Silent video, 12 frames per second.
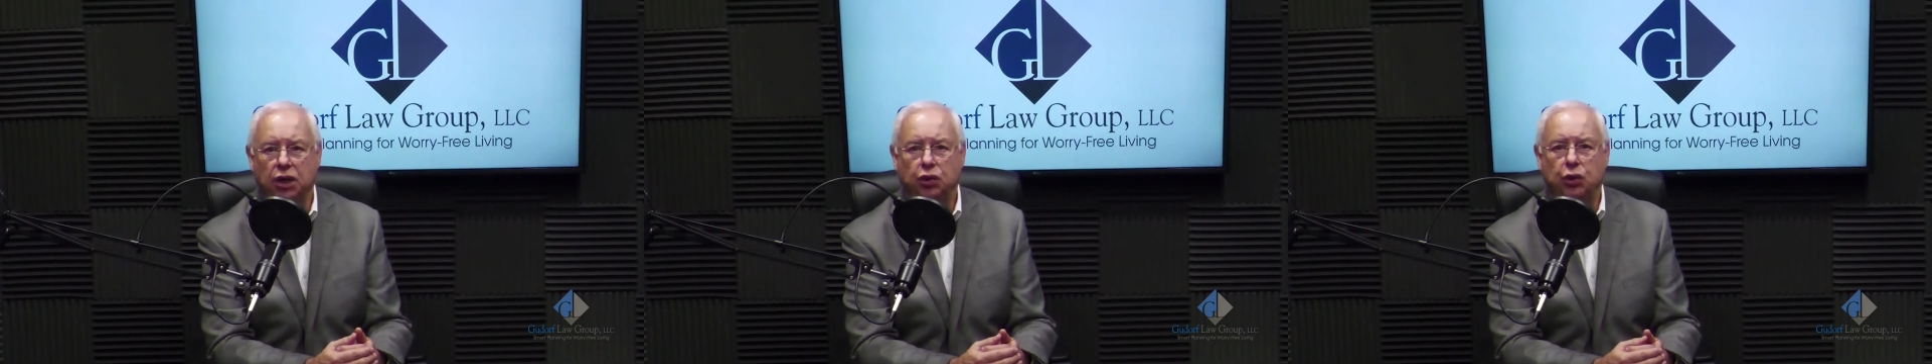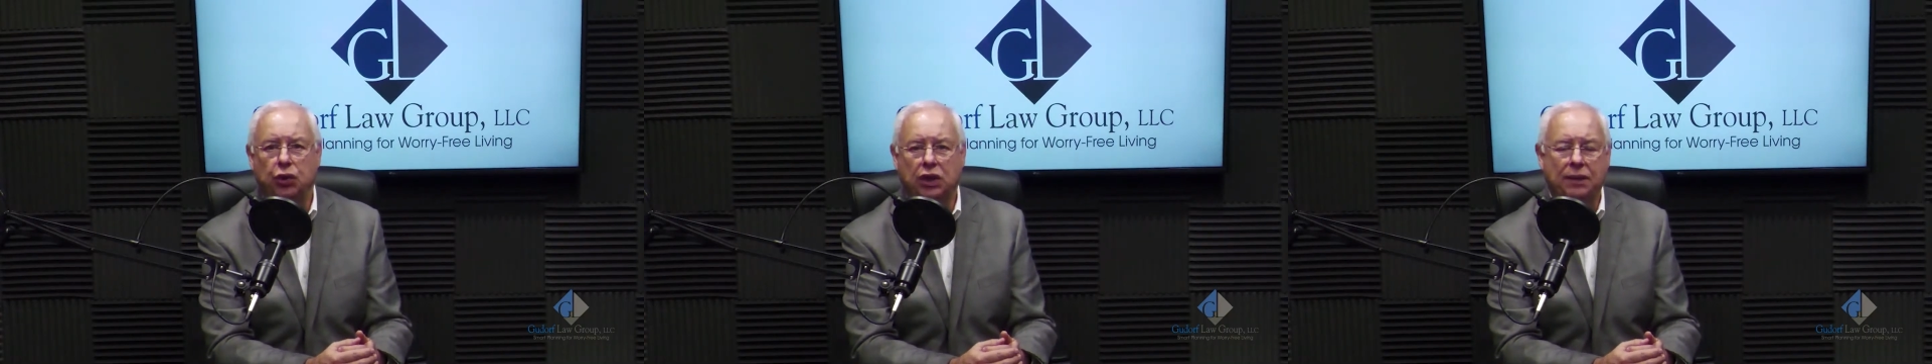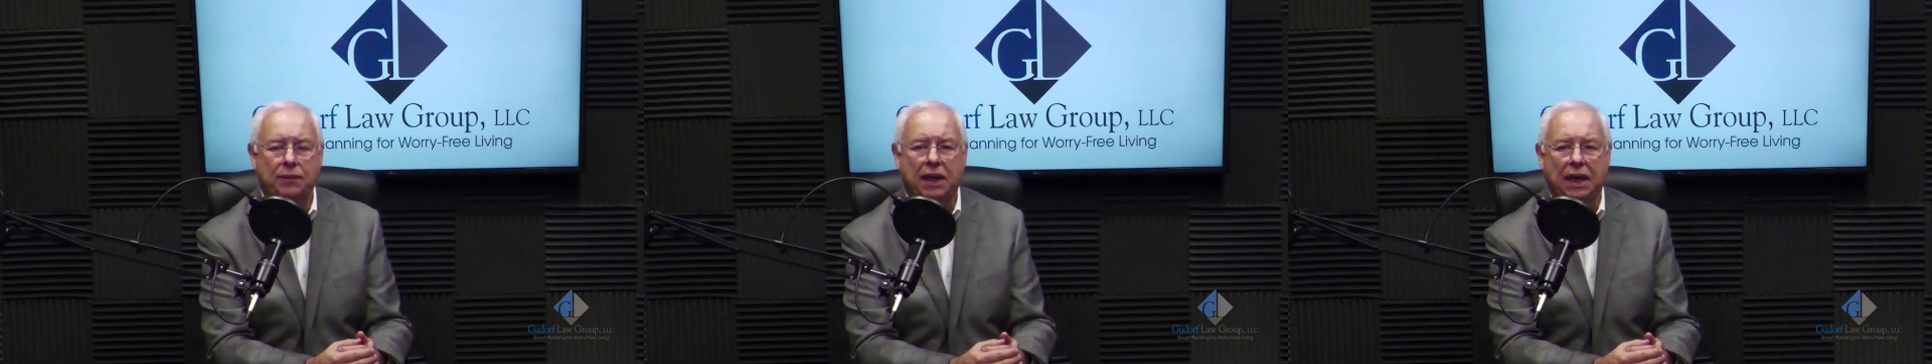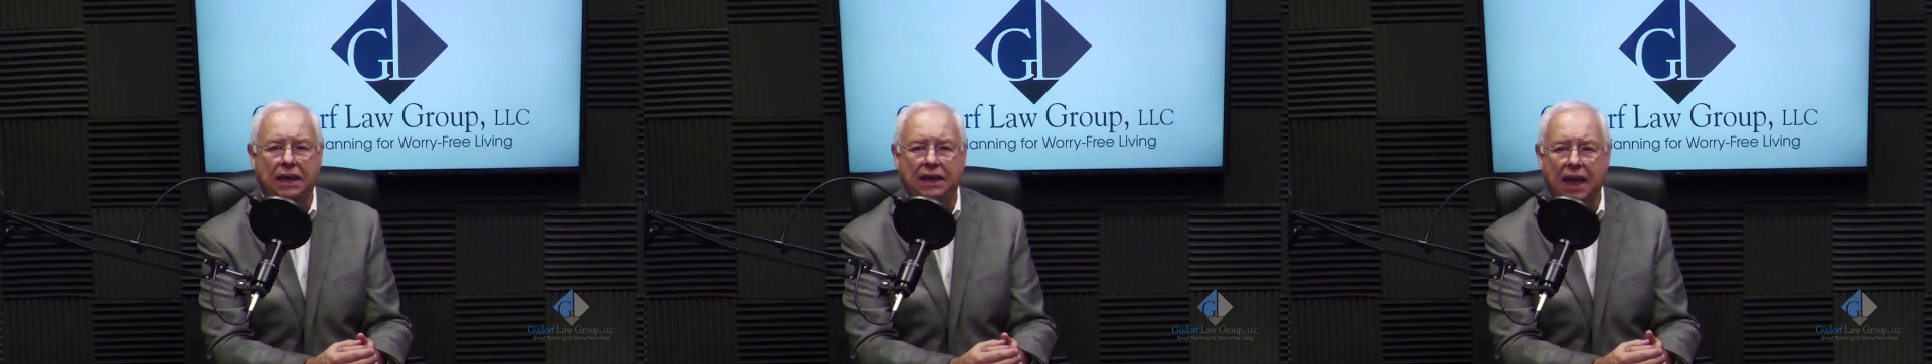to
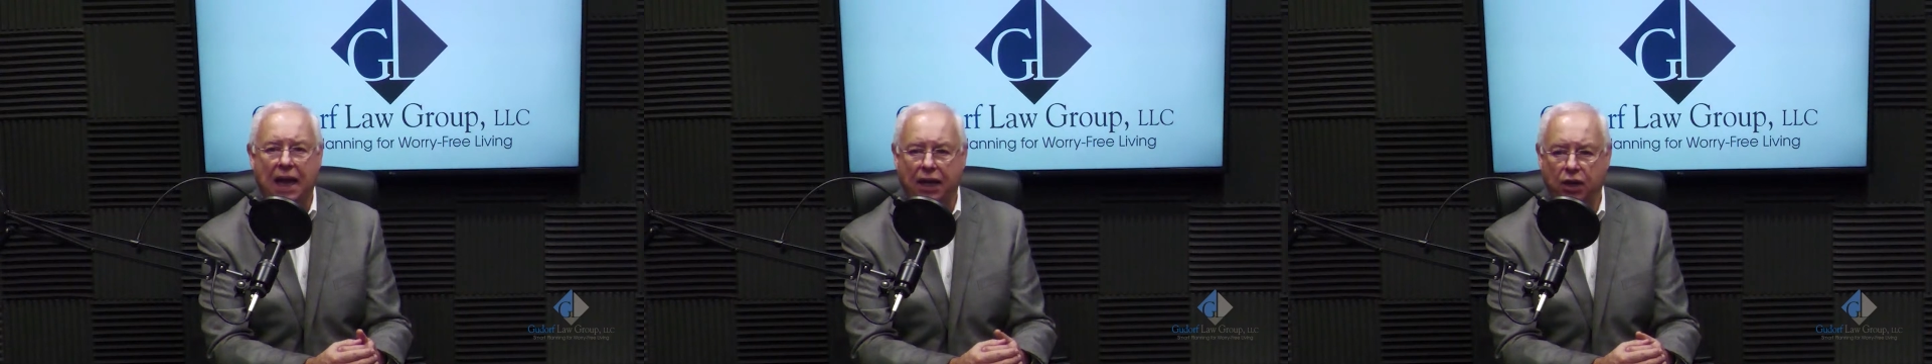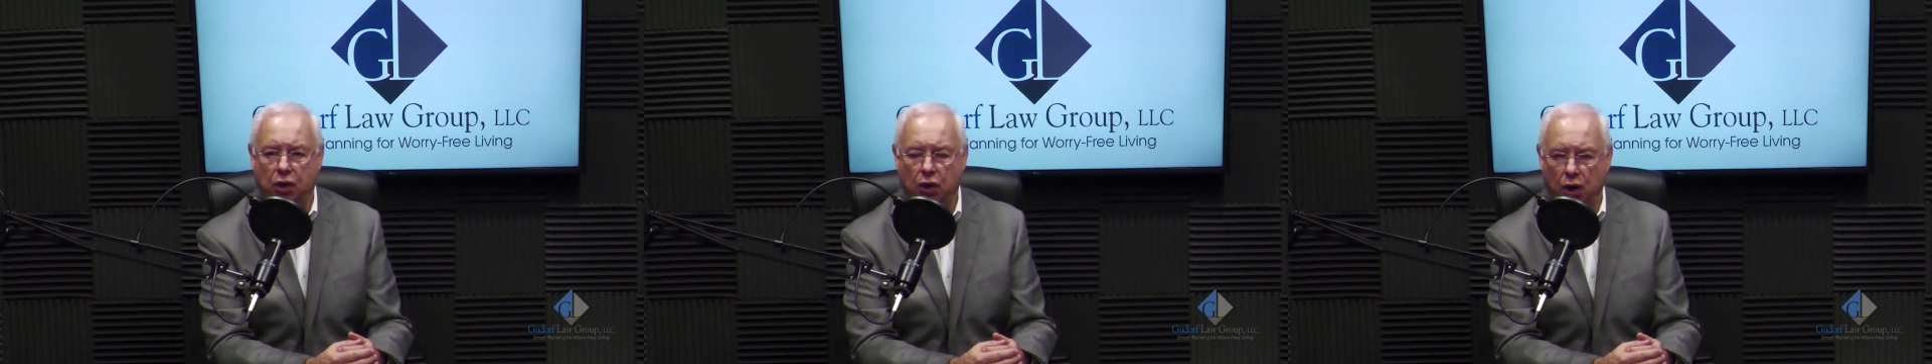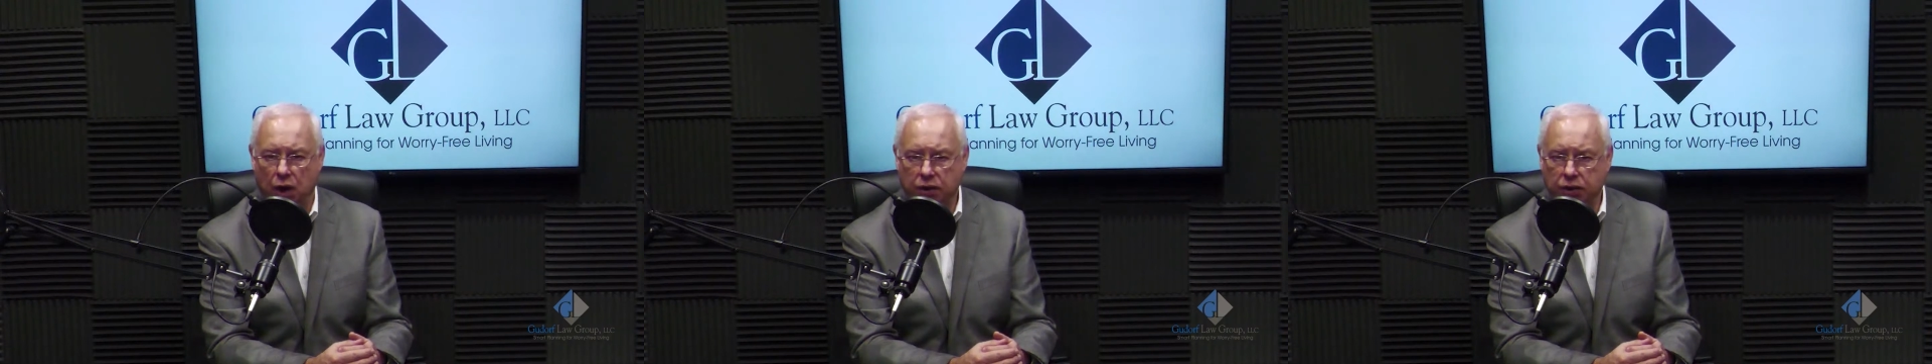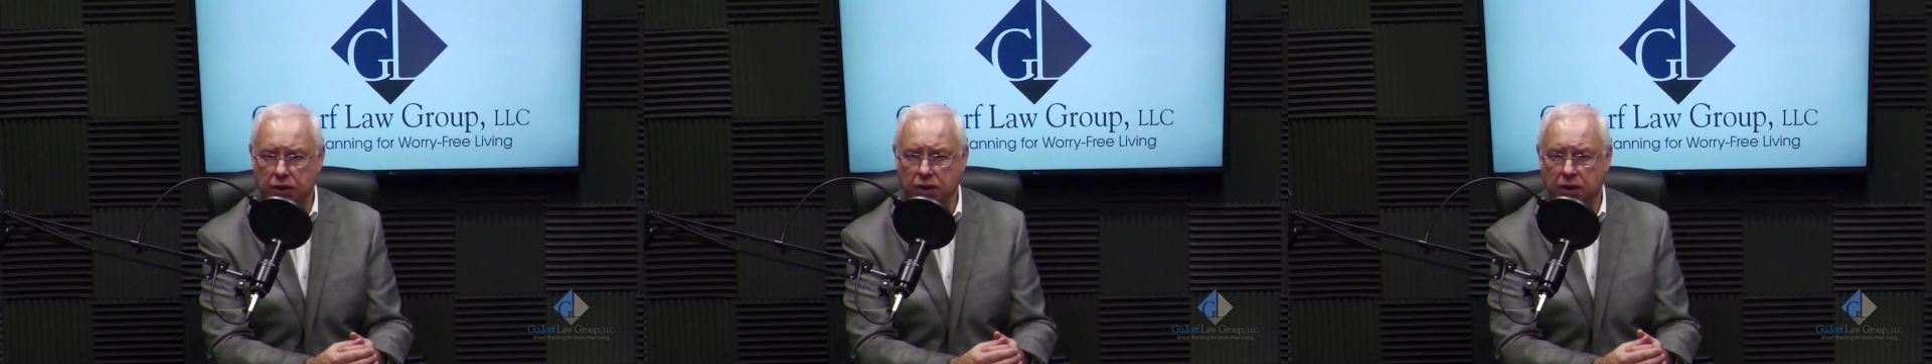eliminate that
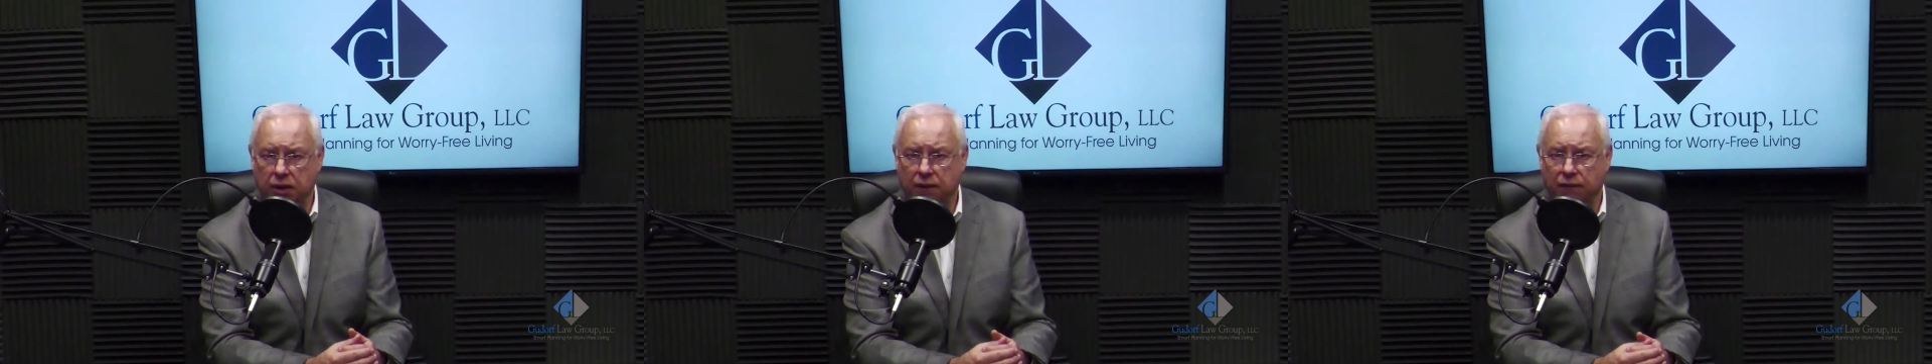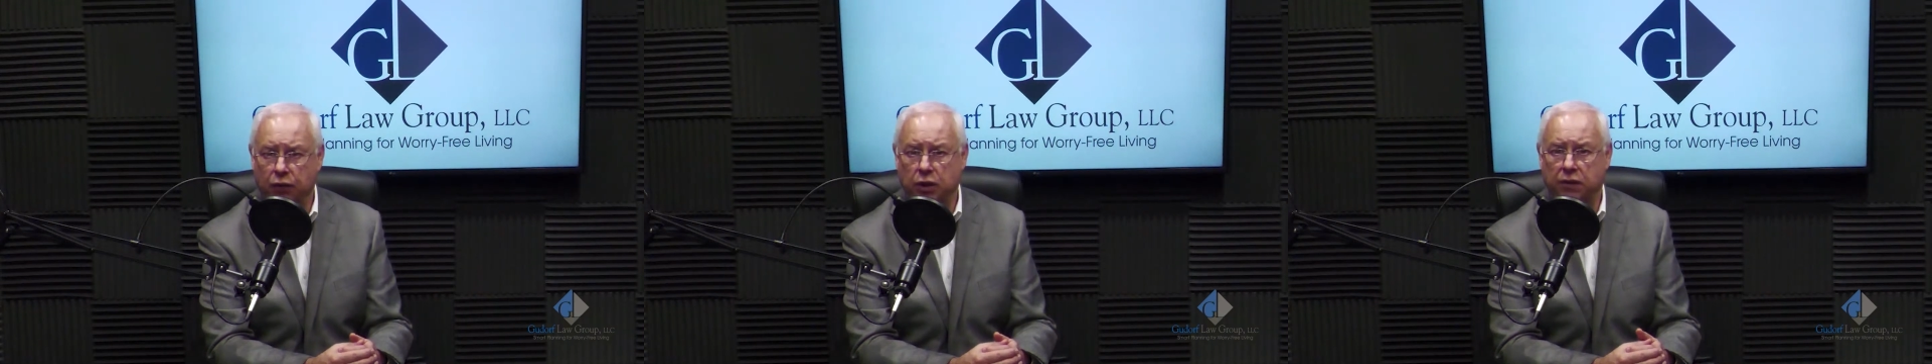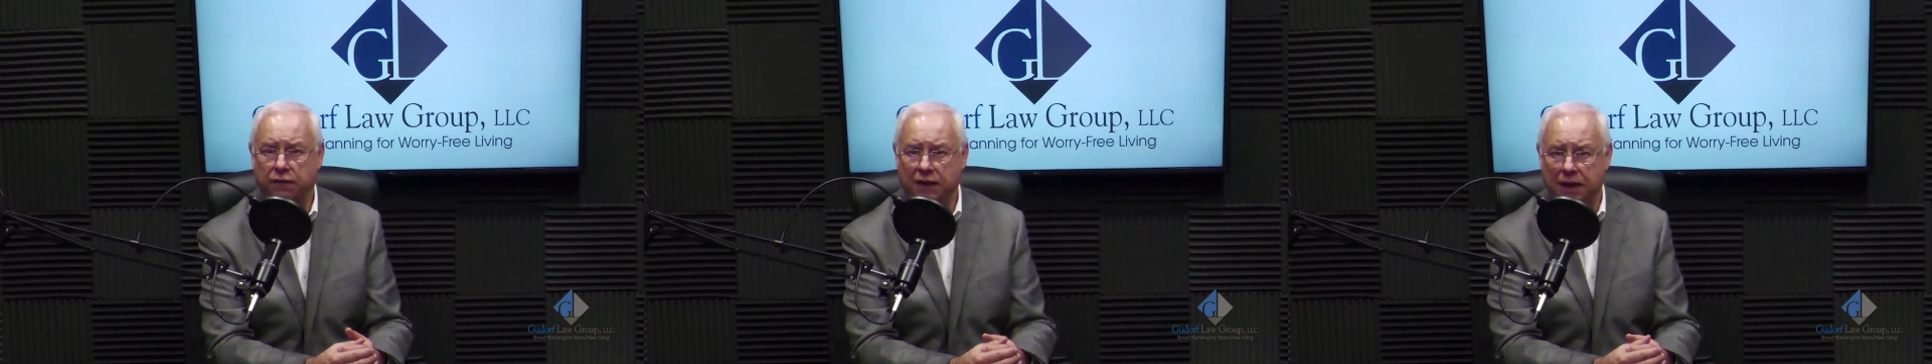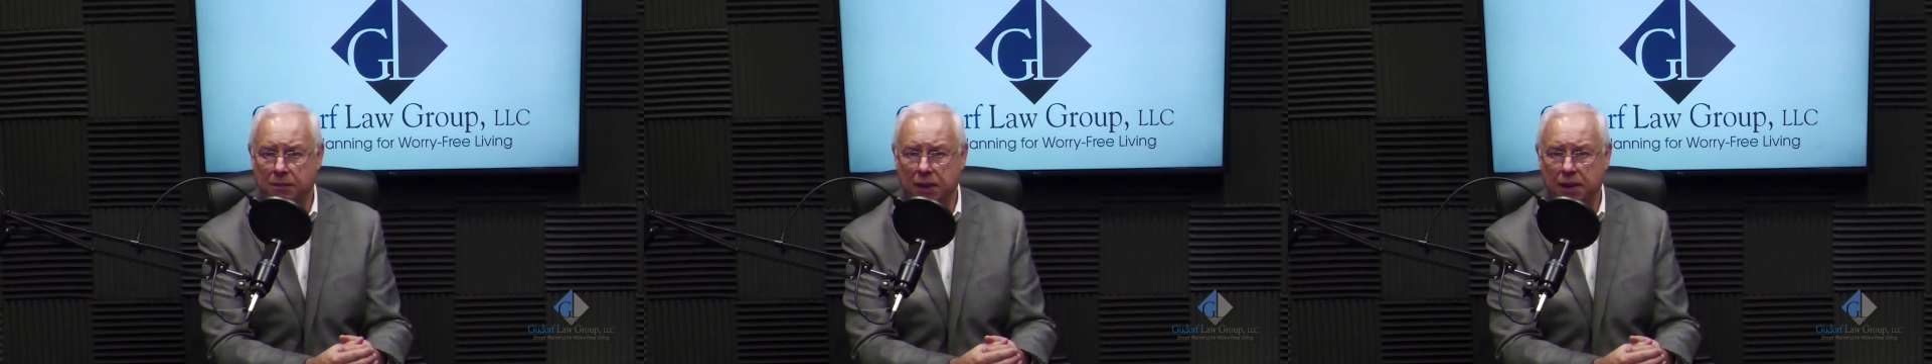cost for your
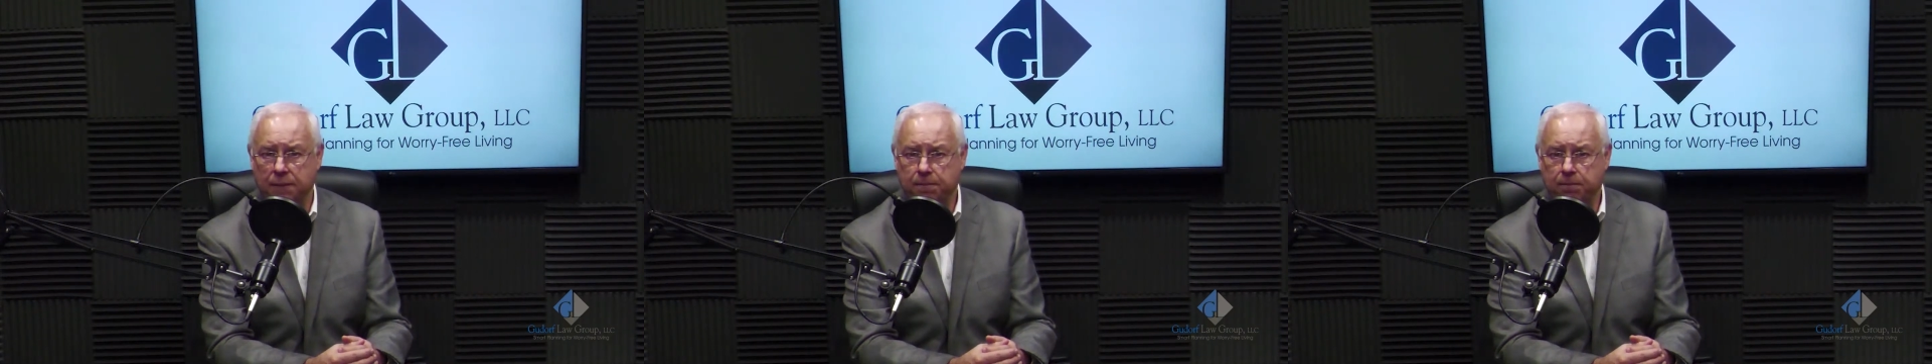family.